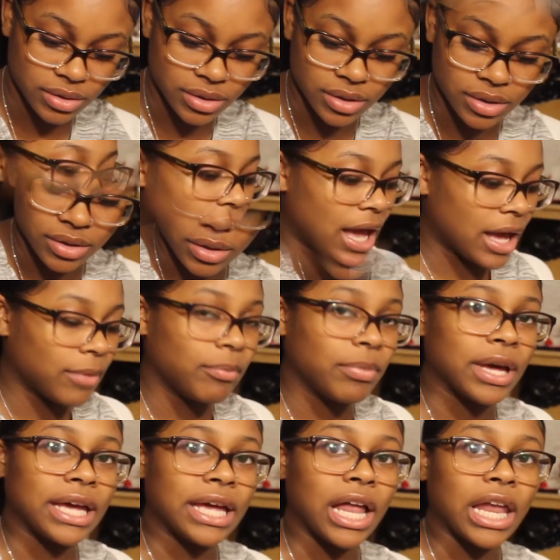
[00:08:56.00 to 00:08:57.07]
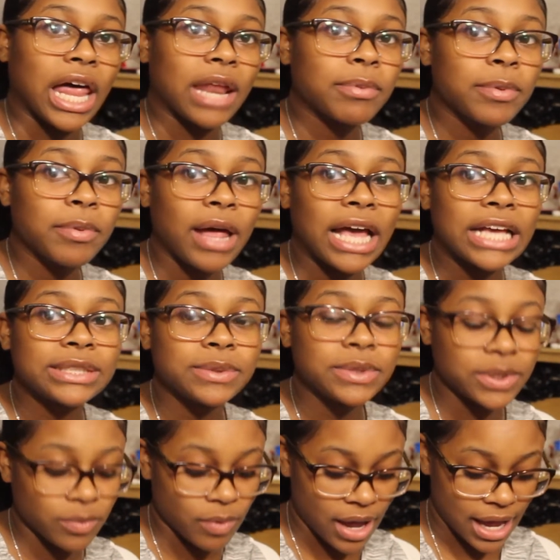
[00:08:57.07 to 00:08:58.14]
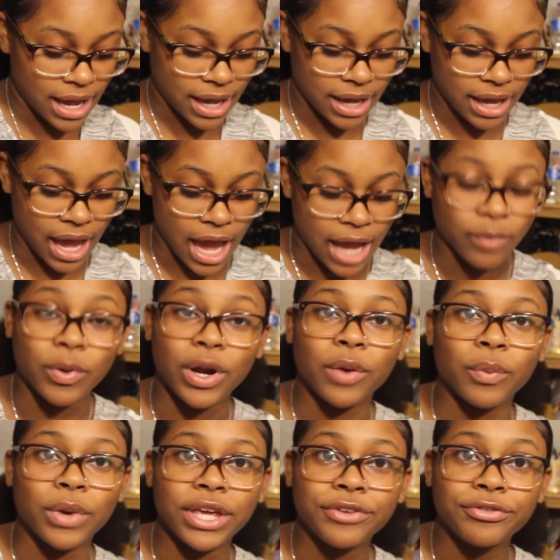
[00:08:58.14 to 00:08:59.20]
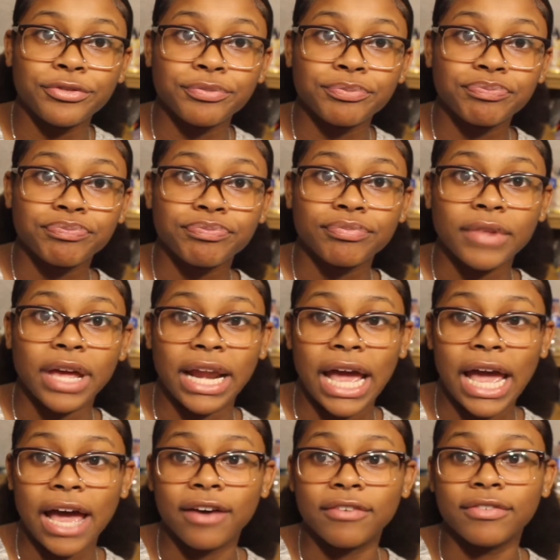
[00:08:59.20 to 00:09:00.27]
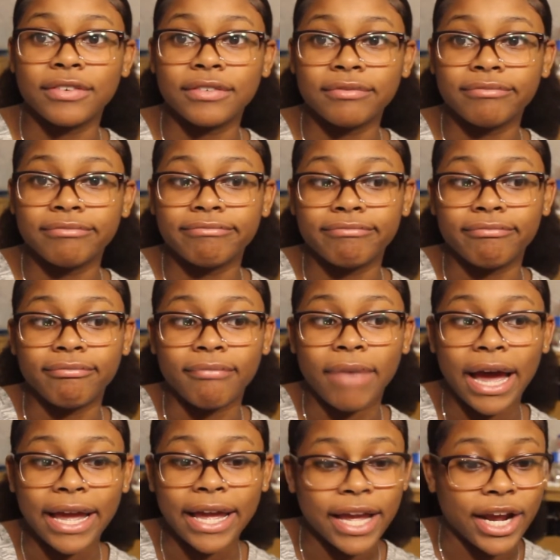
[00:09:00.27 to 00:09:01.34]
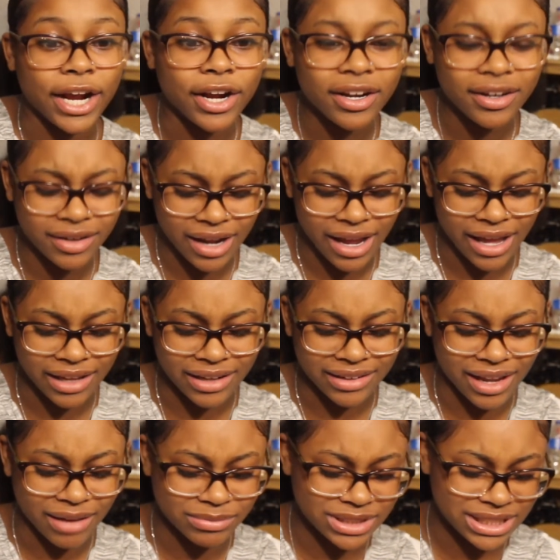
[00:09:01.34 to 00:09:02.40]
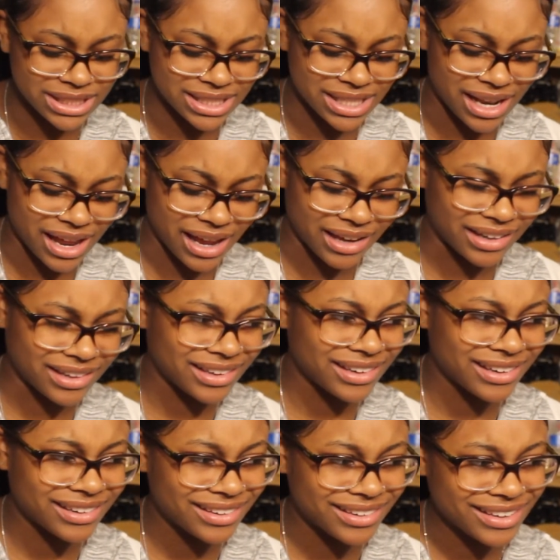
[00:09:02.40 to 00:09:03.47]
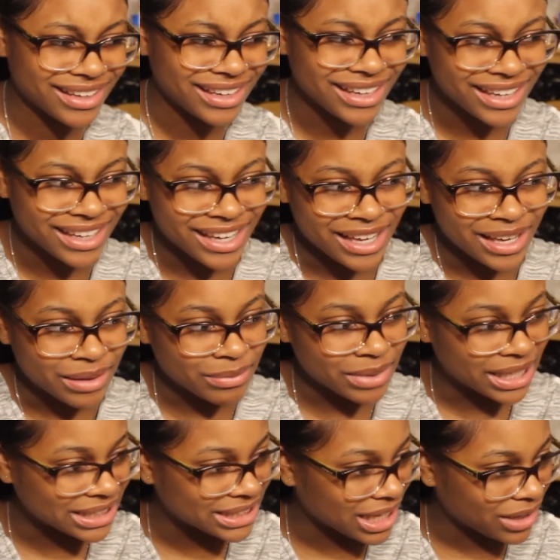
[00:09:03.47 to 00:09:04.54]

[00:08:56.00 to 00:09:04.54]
Why, but a lot of people ask me why I wear weave and I have my hair, and I'm just like, because I